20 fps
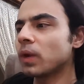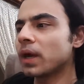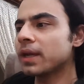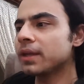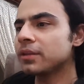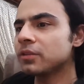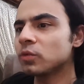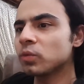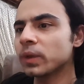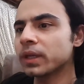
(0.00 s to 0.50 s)

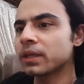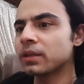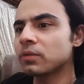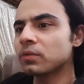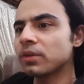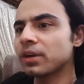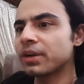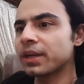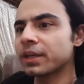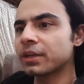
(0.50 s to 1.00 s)
Why is
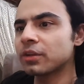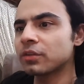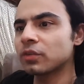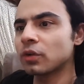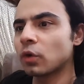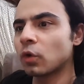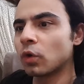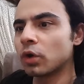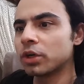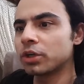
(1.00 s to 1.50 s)
Wiccan wearing
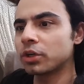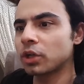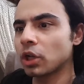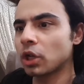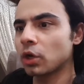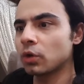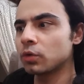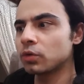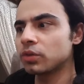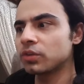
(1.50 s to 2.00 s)
his old
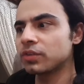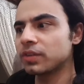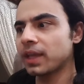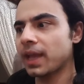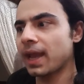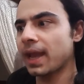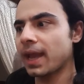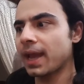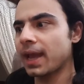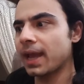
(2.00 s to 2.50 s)
clothes
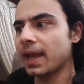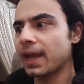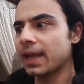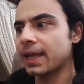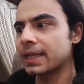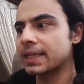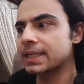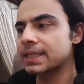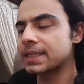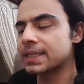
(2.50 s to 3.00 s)

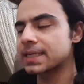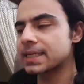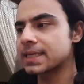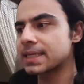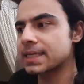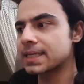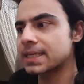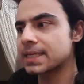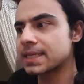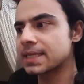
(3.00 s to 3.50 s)
and
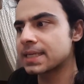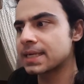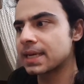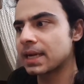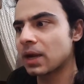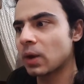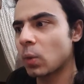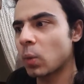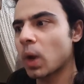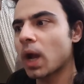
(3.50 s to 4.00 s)

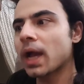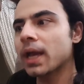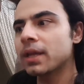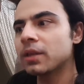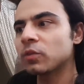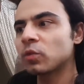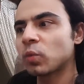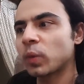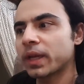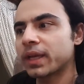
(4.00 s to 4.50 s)
why
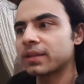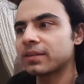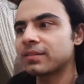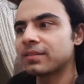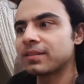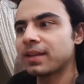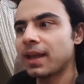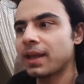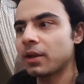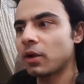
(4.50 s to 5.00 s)
is
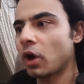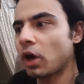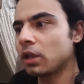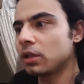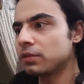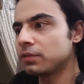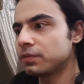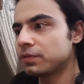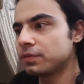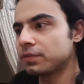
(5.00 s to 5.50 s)
Wiccan saying
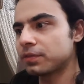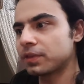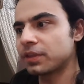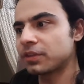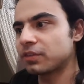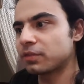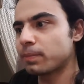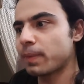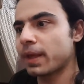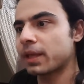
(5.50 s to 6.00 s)
all of
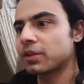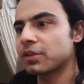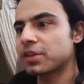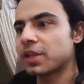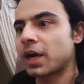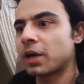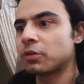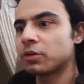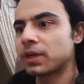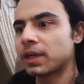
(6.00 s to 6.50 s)
his
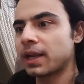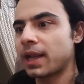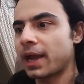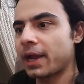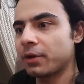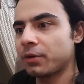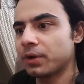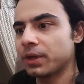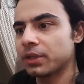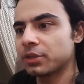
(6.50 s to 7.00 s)
spells out
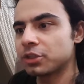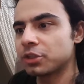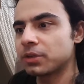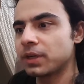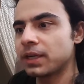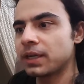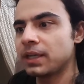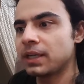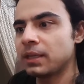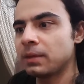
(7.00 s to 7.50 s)
loud?
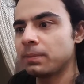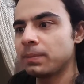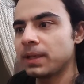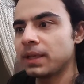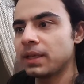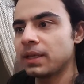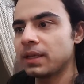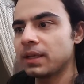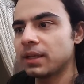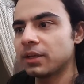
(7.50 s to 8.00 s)
Shouldn't he
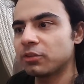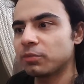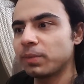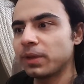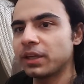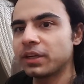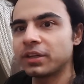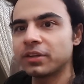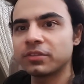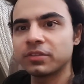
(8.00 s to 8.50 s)
be
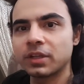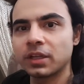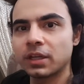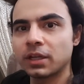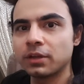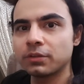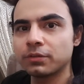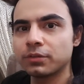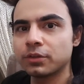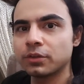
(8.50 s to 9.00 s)
experienced
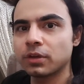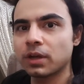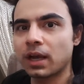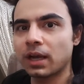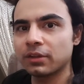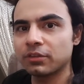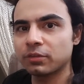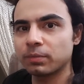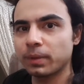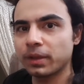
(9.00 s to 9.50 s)
enough to
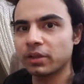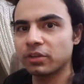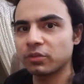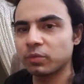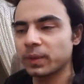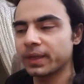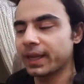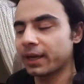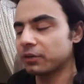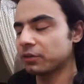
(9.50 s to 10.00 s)
cast
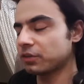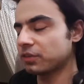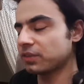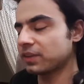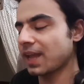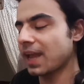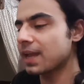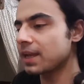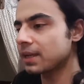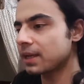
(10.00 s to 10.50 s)
spells without
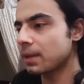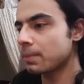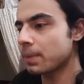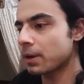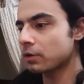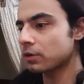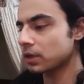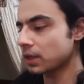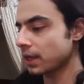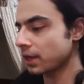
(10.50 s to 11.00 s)
saying
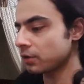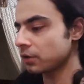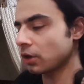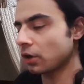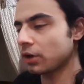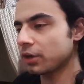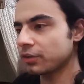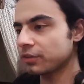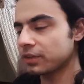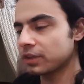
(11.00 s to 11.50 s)
them out loud
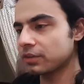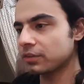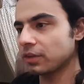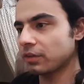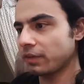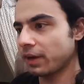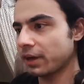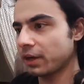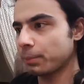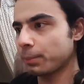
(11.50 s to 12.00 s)
or is this
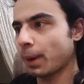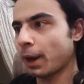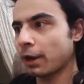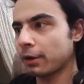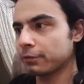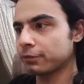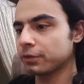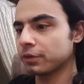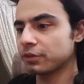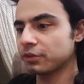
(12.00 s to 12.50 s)
a very
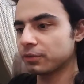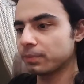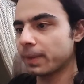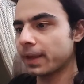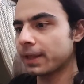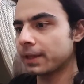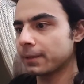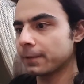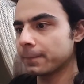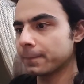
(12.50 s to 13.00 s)
powerful
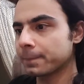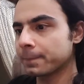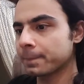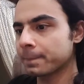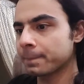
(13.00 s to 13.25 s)
spell?